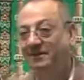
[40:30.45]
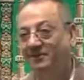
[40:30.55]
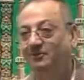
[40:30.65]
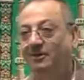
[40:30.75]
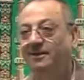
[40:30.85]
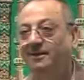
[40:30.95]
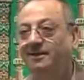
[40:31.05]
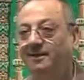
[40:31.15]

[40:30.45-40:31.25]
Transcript: You want a